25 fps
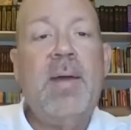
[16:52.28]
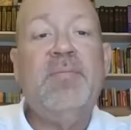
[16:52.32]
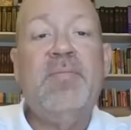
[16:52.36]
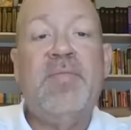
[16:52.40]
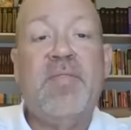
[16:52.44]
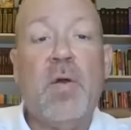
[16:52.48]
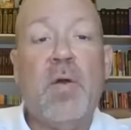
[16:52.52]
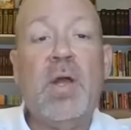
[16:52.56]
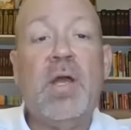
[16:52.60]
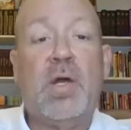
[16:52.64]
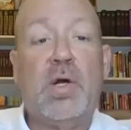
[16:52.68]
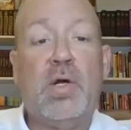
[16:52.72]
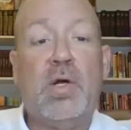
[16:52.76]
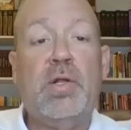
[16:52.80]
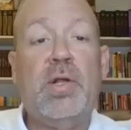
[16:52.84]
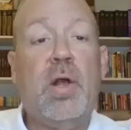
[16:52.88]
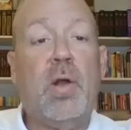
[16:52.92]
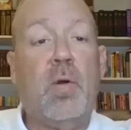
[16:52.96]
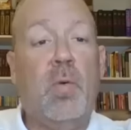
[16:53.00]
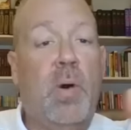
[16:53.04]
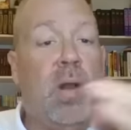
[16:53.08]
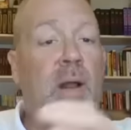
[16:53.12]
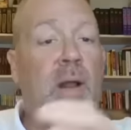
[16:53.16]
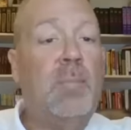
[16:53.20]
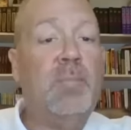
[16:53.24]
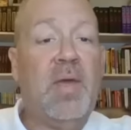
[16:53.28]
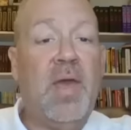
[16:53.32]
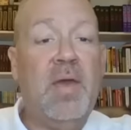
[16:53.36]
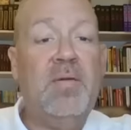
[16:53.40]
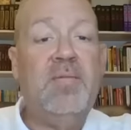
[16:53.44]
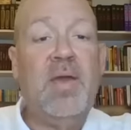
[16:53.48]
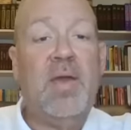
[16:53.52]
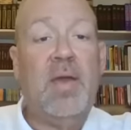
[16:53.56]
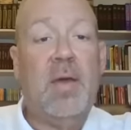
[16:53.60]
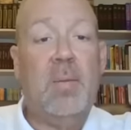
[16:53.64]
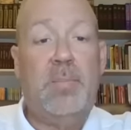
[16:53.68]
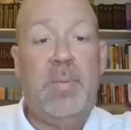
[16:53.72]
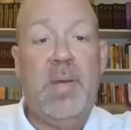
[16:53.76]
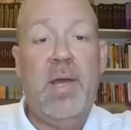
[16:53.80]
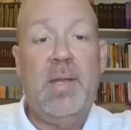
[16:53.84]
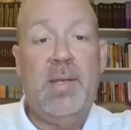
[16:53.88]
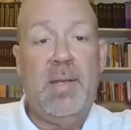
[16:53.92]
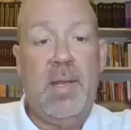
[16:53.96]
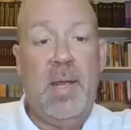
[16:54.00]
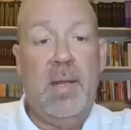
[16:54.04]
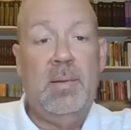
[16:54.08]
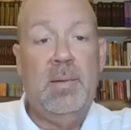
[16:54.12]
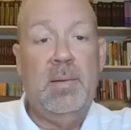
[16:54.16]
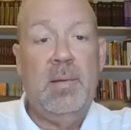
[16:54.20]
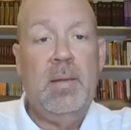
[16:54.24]
I'm very clear when I'm giving
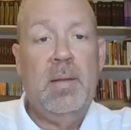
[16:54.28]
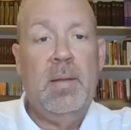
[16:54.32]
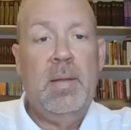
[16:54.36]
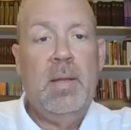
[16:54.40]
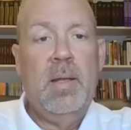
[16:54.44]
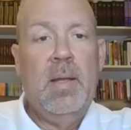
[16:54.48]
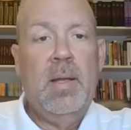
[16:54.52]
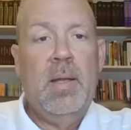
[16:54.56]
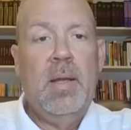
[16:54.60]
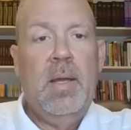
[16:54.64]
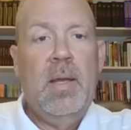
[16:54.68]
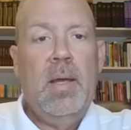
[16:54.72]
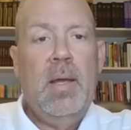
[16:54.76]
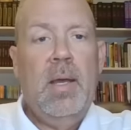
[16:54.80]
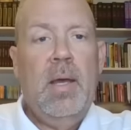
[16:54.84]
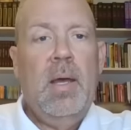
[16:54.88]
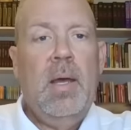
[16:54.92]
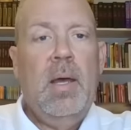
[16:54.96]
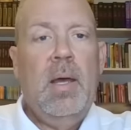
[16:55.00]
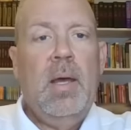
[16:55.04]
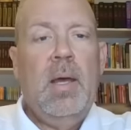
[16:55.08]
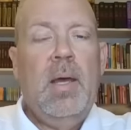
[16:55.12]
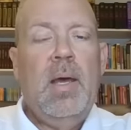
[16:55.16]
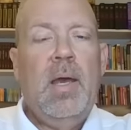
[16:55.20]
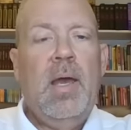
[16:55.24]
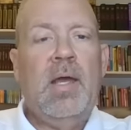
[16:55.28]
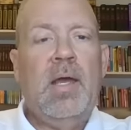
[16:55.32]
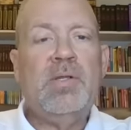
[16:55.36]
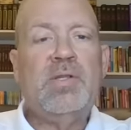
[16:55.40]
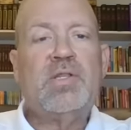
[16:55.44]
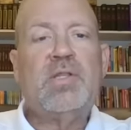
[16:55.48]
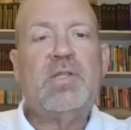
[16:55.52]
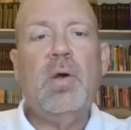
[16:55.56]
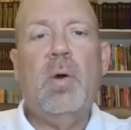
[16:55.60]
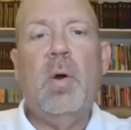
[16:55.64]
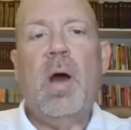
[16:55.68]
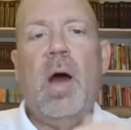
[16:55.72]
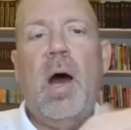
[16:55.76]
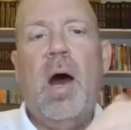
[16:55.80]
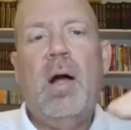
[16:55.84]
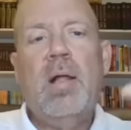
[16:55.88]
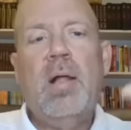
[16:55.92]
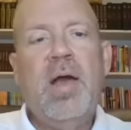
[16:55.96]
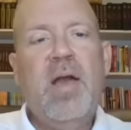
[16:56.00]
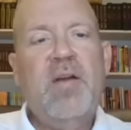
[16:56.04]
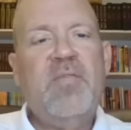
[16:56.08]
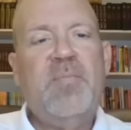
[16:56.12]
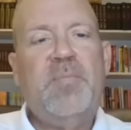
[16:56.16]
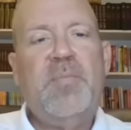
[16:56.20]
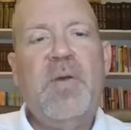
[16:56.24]
opinion. And so
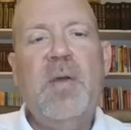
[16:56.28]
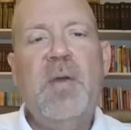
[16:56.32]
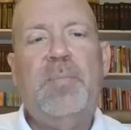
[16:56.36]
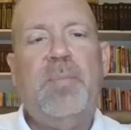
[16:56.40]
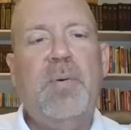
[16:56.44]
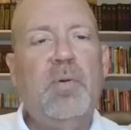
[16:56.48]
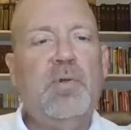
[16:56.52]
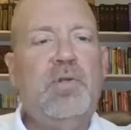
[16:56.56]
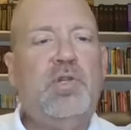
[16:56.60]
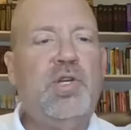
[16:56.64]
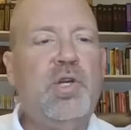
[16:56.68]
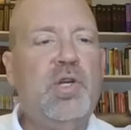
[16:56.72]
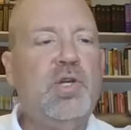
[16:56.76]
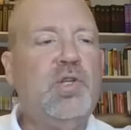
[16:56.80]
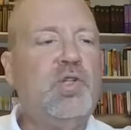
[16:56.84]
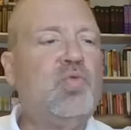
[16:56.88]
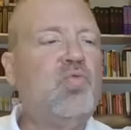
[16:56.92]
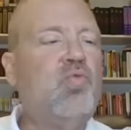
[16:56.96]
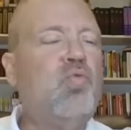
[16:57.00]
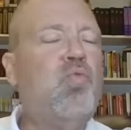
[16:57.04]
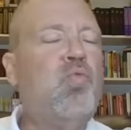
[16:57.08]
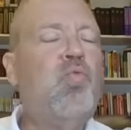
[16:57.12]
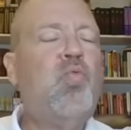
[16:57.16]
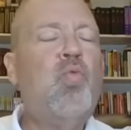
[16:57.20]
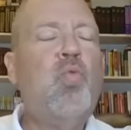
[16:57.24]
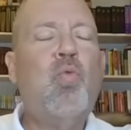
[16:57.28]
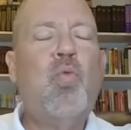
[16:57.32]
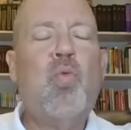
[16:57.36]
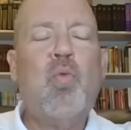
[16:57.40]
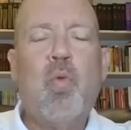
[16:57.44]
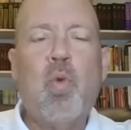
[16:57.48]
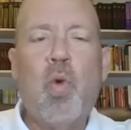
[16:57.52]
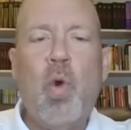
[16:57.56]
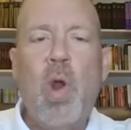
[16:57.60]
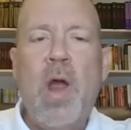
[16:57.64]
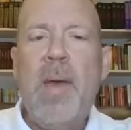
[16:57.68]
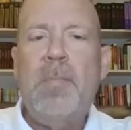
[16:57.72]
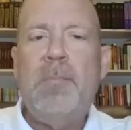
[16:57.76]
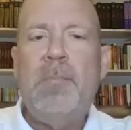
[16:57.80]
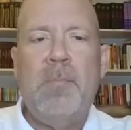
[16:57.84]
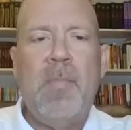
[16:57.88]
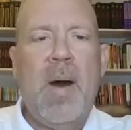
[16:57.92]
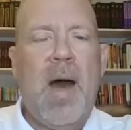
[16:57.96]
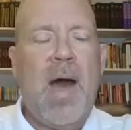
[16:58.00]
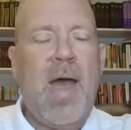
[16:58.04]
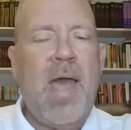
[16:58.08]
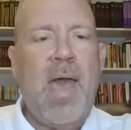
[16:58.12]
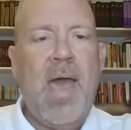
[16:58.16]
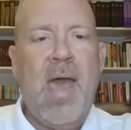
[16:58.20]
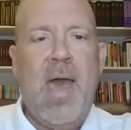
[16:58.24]
I'll have people just rip
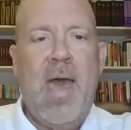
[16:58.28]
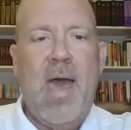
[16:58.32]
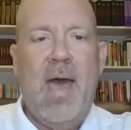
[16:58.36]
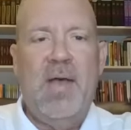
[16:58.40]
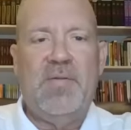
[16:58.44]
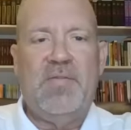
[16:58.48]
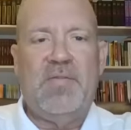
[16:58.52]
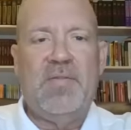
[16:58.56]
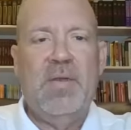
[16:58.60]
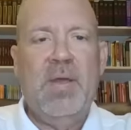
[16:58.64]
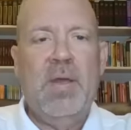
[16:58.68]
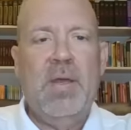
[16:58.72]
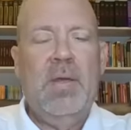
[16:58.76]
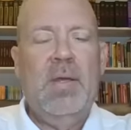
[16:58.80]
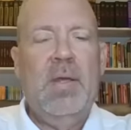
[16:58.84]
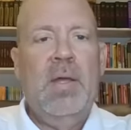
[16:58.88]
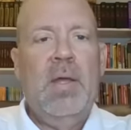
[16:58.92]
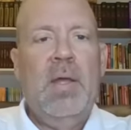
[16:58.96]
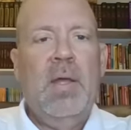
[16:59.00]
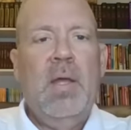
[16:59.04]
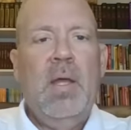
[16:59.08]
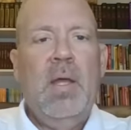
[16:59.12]
my ass